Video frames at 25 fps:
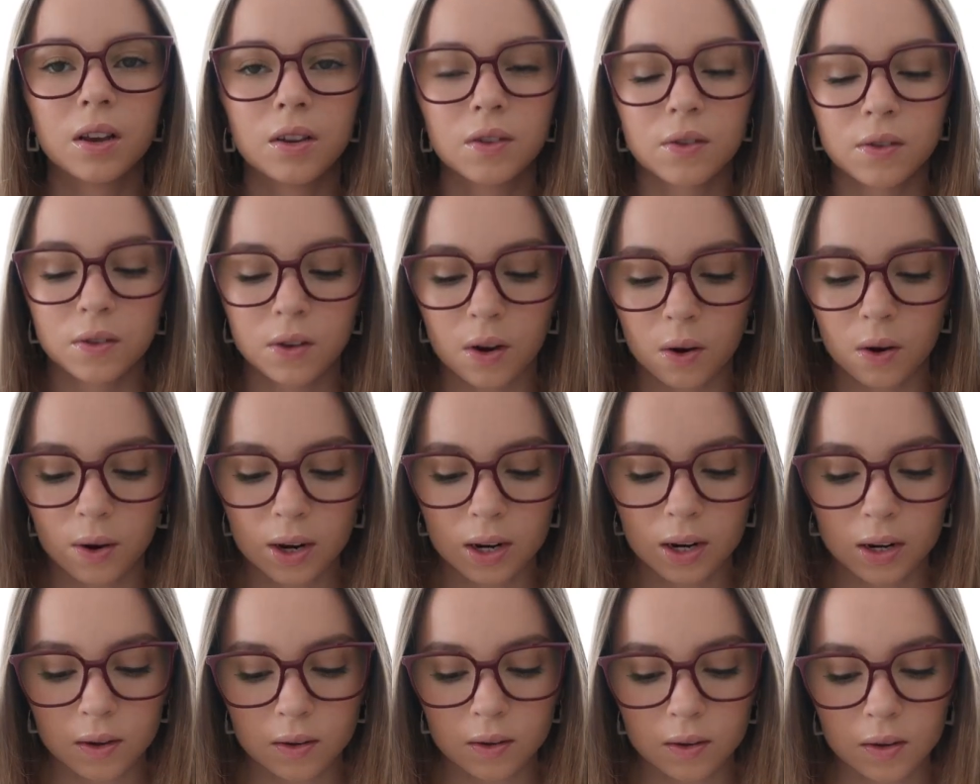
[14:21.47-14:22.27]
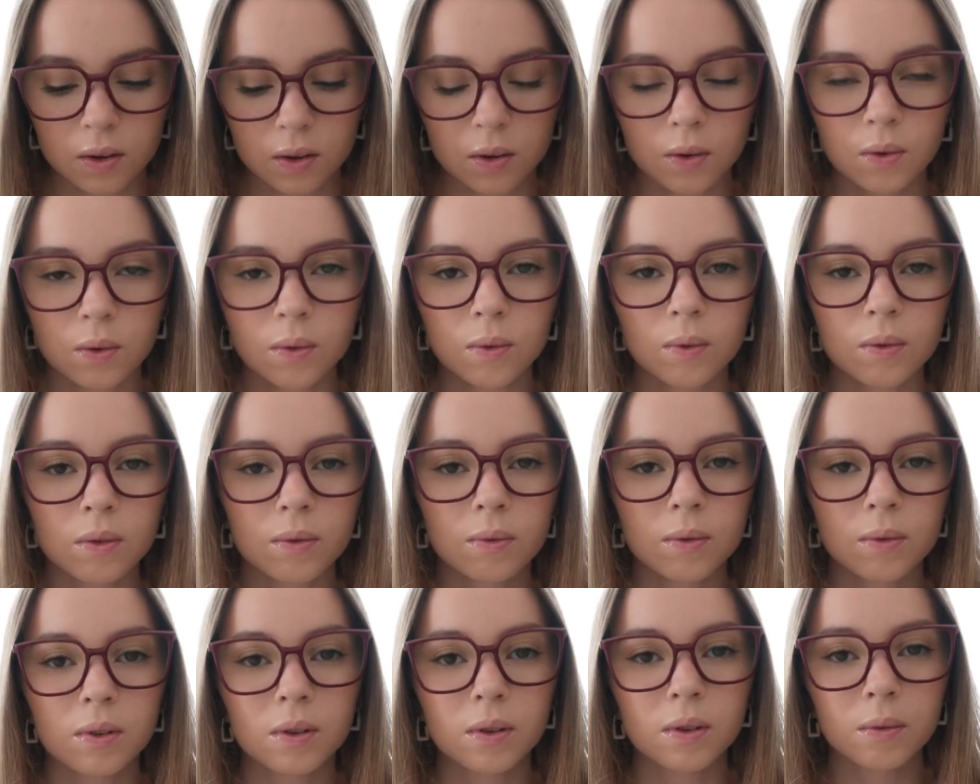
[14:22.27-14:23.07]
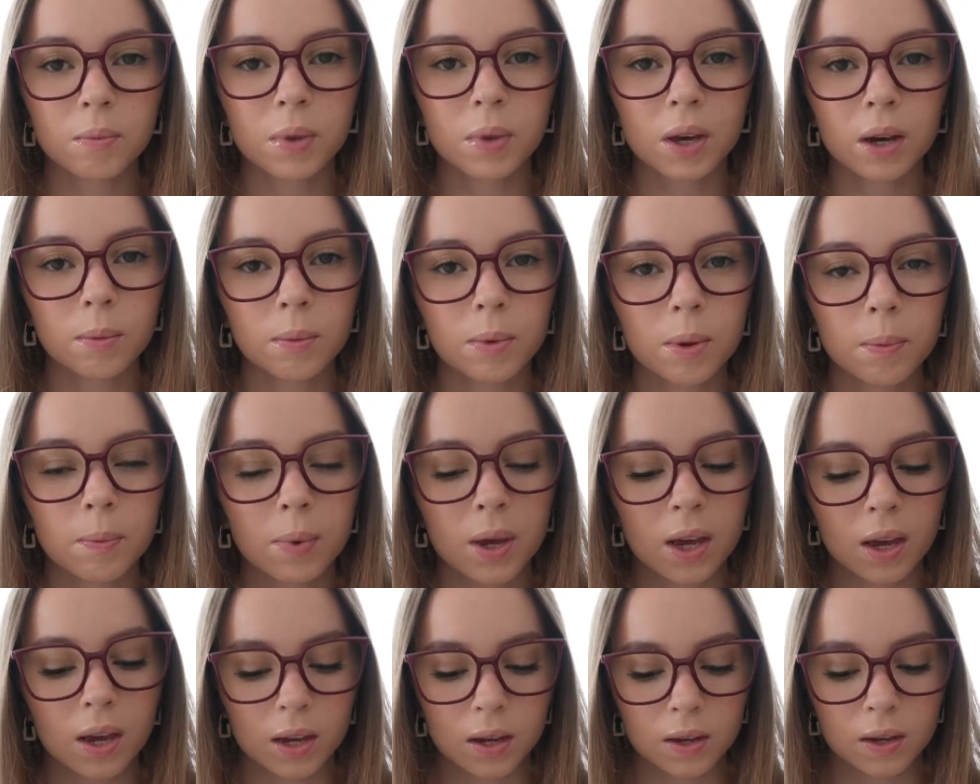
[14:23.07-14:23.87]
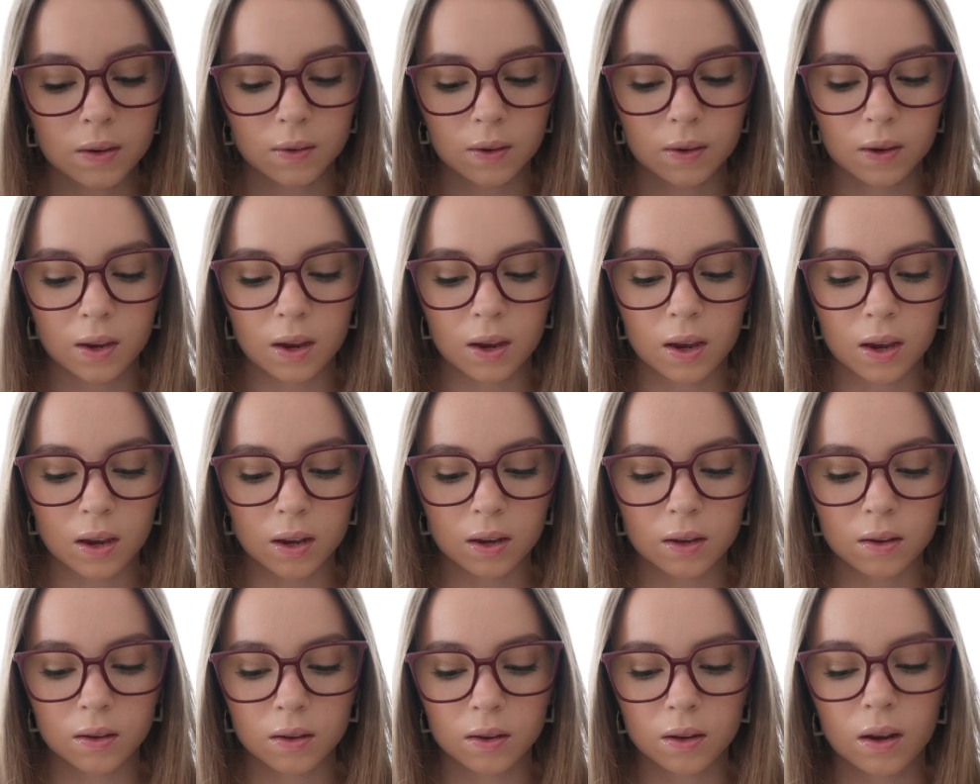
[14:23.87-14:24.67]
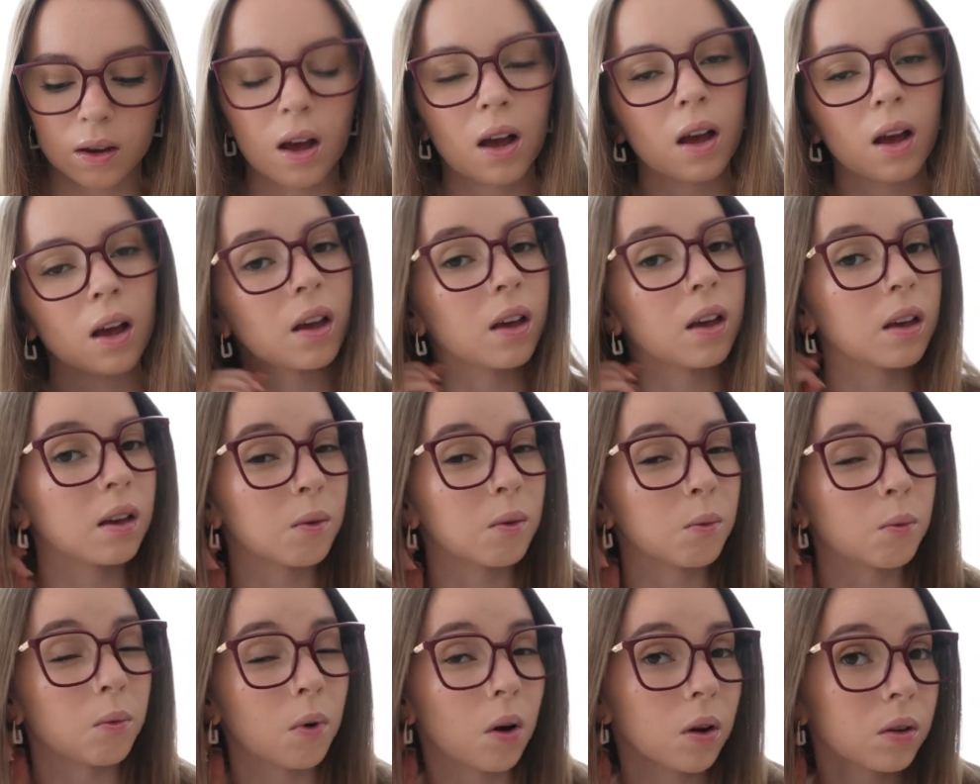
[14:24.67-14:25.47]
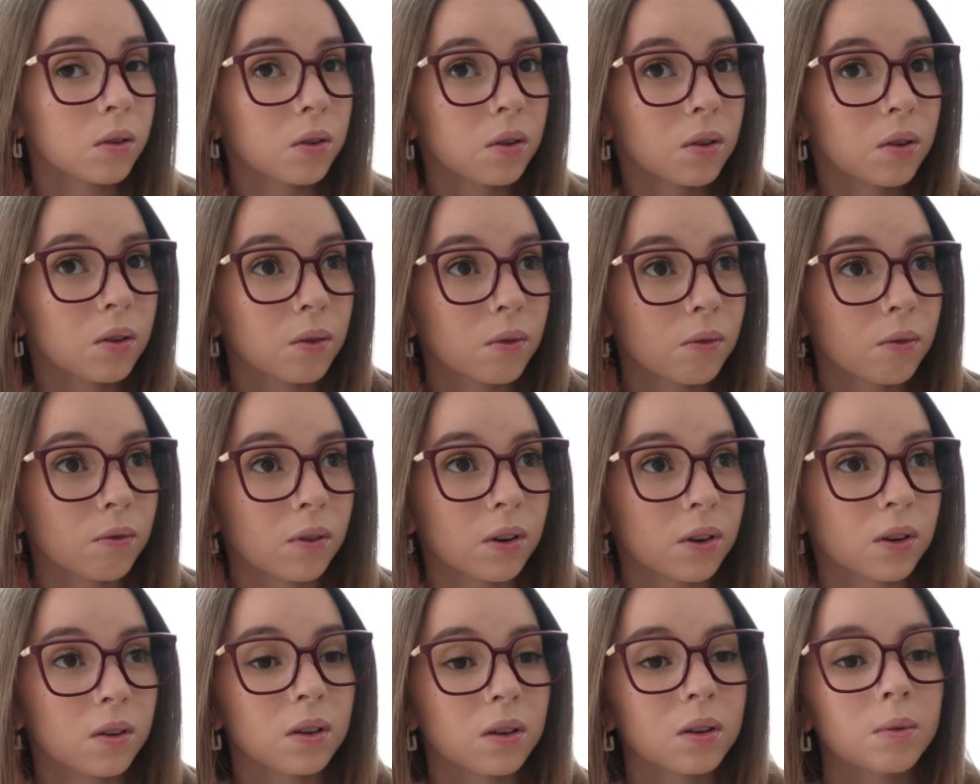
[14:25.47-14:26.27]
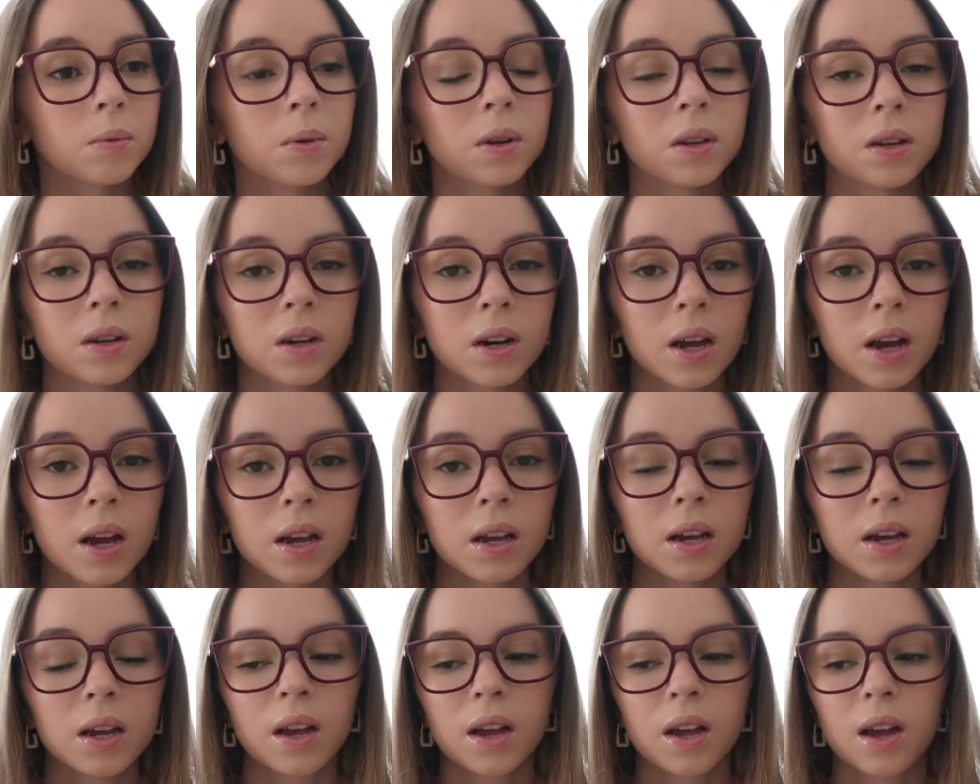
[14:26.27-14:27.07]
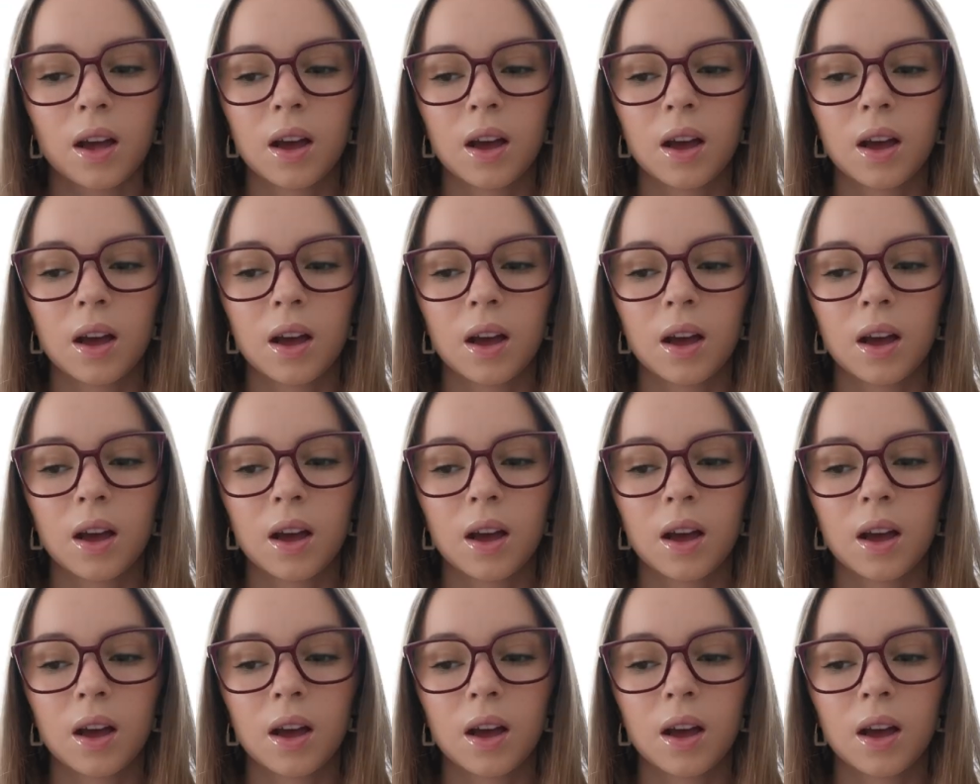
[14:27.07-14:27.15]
So I need to pick up the pace and I want to finish this book today.